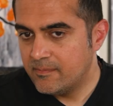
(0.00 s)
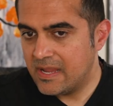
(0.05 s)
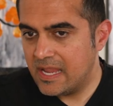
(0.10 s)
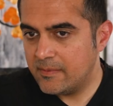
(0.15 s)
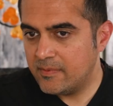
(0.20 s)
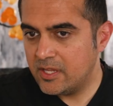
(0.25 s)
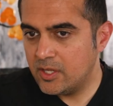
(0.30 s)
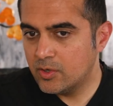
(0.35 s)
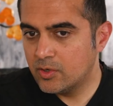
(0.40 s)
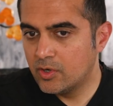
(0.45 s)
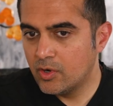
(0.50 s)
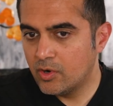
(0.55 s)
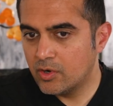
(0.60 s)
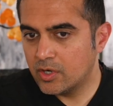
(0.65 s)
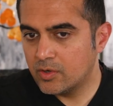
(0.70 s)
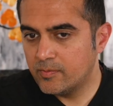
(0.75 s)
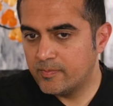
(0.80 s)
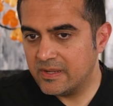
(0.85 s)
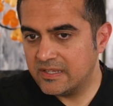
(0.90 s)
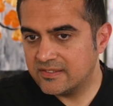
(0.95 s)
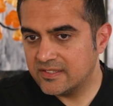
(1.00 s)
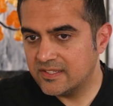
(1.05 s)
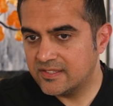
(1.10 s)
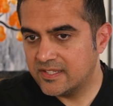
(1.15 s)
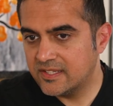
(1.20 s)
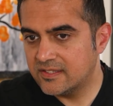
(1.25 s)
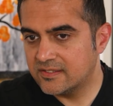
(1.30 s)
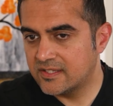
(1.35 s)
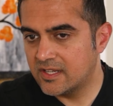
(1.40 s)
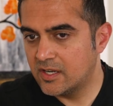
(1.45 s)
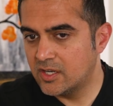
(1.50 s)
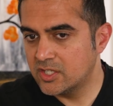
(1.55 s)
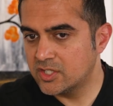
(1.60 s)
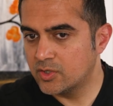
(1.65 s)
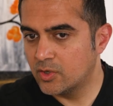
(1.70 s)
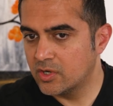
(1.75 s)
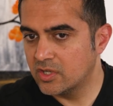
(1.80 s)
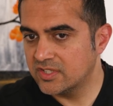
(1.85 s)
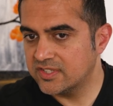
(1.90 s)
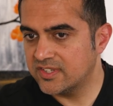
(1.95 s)
Maybe you go to businesses that are
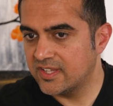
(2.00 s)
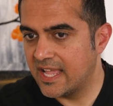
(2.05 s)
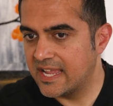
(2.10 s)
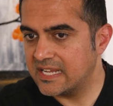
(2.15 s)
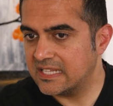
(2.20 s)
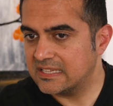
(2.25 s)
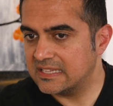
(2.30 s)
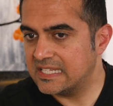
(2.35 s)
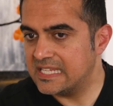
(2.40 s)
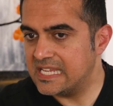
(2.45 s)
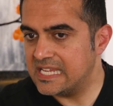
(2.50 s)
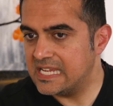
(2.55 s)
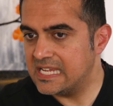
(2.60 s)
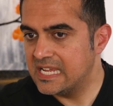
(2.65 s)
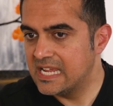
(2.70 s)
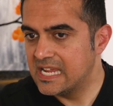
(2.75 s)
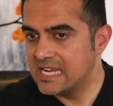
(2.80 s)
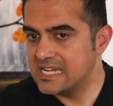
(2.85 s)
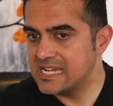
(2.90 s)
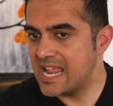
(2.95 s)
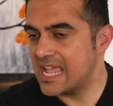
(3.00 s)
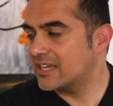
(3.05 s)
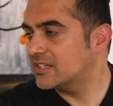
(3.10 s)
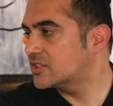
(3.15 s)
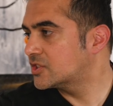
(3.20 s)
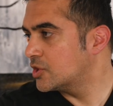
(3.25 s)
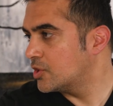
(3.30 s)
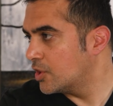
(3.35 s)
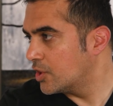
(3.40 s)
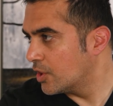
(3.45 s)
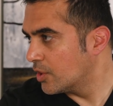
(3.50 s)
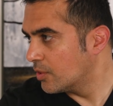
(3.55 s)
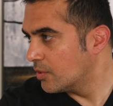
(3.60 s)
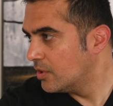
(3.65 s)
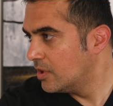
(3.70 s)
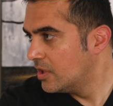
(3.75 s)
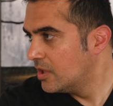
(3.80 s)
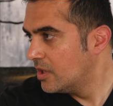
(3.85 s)
sort of slightly next to you.